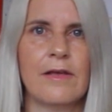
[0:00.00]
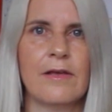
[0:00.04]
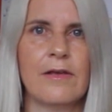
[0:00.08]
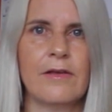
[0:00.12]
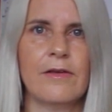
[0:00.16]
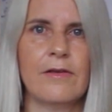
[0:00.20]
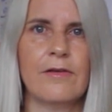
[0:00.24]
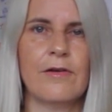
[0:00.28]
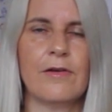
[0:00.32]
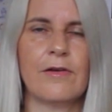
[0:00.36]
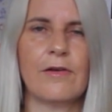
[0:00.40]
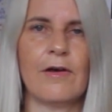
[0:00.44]

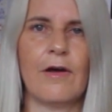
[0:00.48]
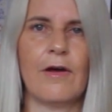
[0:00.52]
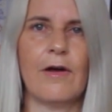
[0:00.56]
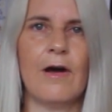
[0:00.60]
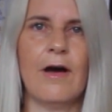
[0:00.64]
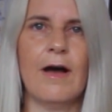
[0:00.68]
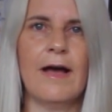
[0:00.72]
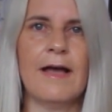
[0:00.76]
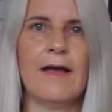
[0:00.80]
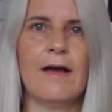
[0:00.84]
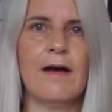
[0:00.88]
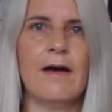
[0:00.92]
you go
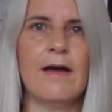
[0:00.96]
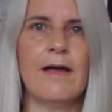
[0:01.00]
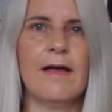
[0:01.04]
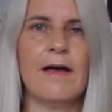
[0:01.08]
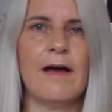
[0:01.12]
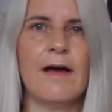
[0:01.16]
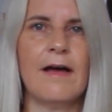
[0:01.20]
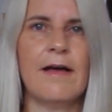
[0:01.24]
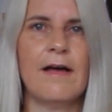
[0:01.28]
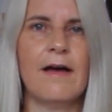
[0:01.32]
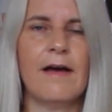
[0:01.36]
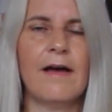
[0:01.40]
high, high,
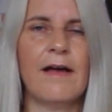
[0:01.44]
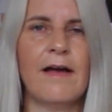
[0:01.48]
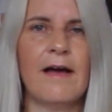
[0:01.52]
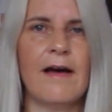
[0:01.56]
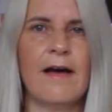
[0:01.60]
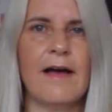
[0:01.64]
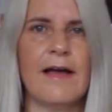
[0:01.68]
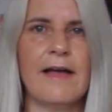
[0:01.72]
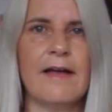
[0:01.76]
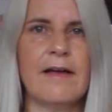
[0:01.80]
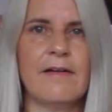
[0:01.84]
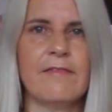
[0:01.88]
high, high,
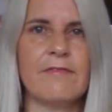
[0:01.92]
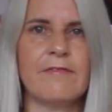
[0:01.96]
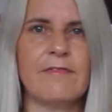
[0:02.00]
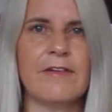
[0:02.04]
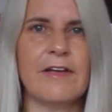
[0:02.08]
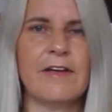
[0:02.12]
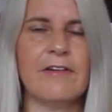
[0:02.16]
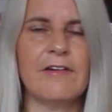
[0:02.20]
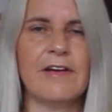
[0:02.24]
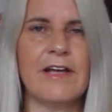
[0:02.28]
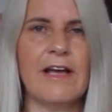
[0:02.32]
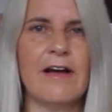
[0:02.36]
high,
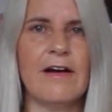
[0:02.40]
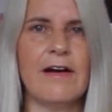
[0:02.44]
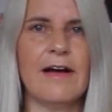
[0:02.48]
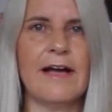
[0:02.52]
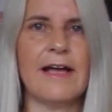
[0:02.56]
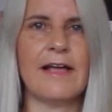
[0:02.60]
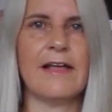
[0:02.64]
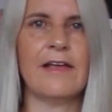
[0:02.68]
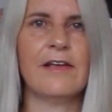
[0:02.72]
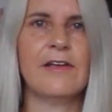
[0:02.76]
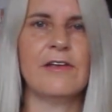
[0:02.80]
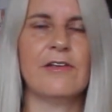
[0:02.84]
very
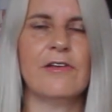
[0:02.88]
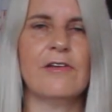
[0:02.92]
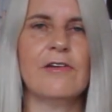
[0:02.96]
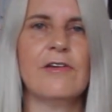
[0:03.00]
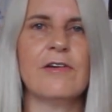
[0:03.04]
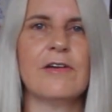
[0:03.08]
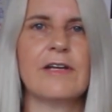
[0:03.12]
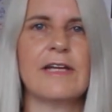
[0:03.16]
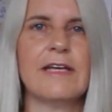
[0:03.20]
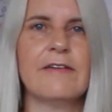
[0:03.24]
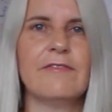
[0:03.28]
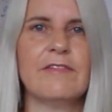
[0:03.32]
high. You
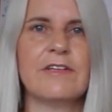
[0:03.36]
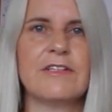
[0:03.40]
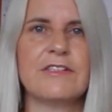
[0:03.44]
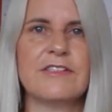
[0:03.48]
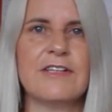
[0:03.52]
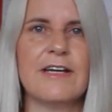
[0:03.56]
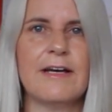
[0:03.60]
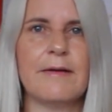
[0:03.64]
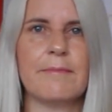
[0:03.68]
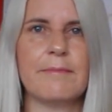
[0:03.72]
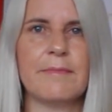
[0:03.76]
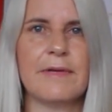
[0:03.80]
could even
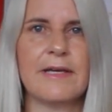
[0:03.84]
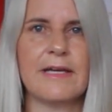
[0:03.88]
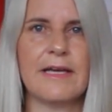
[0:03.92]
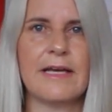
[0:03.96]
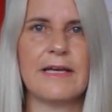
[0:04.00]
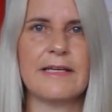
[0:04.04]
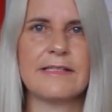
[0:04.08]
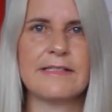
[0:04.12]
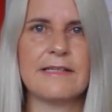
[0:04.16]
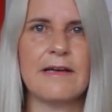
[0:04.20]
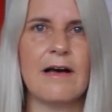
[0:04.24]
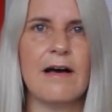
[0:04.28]
jump
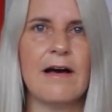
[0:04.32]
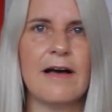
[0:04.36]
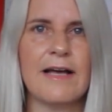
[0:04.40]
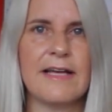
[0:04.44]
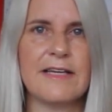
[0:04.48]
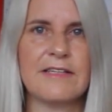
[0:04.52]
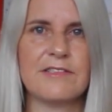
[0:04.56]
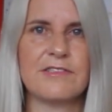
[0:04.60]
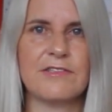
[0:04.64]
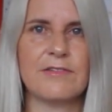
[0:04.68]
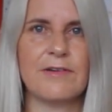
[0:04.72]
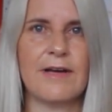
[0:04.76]
as high as your